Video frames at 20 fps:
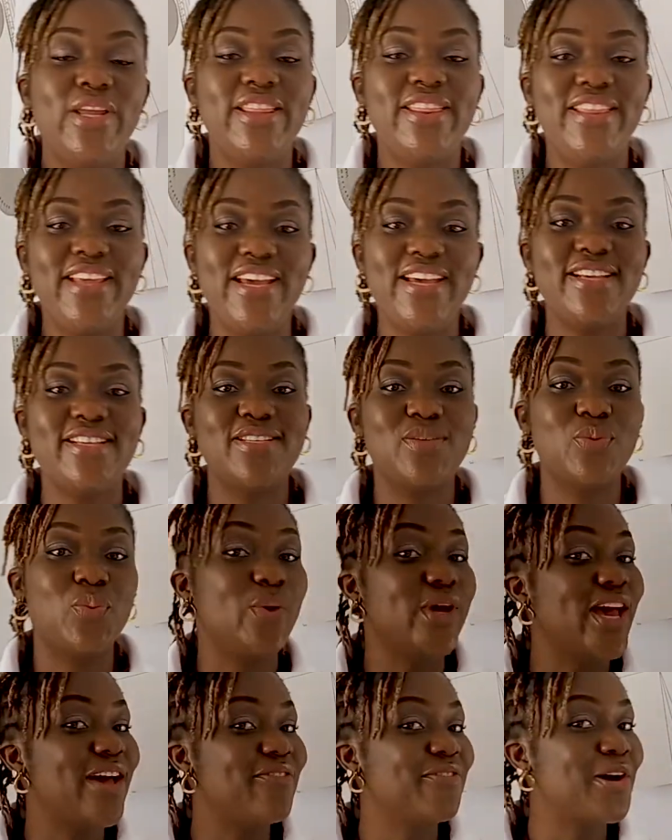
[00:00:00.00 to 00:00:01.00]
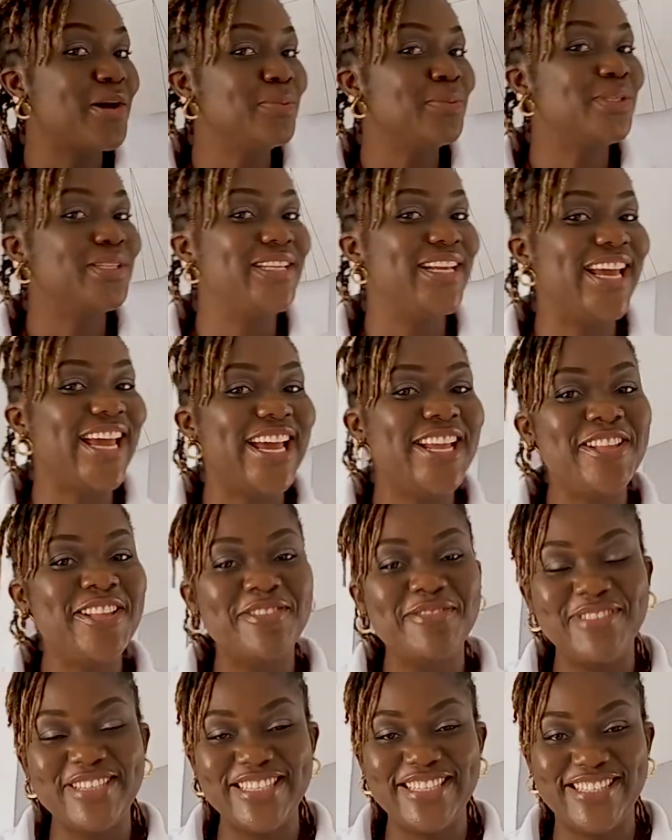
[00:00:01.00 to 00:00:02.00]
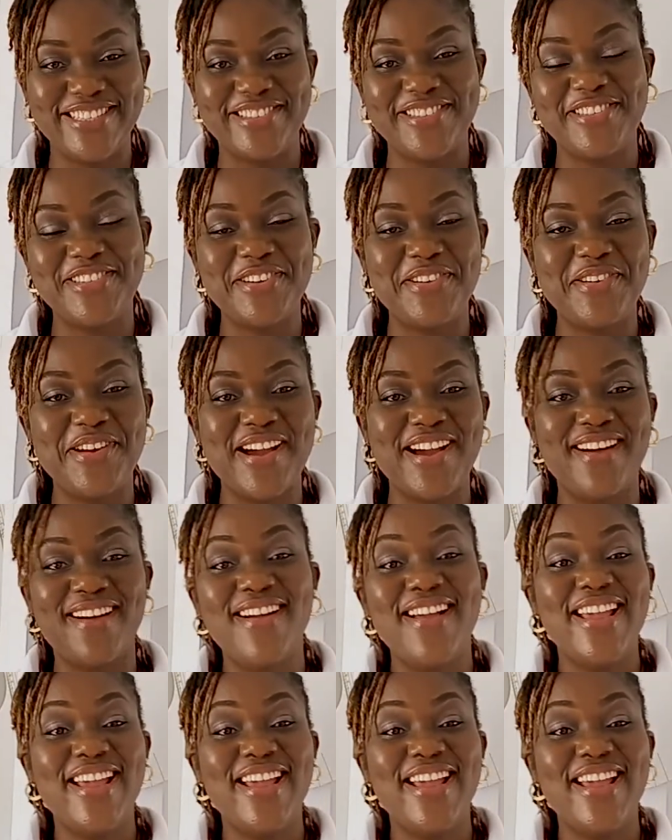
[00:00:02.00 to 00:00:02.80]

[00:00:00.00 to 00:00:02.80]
this, we have come to the end of this tutorial.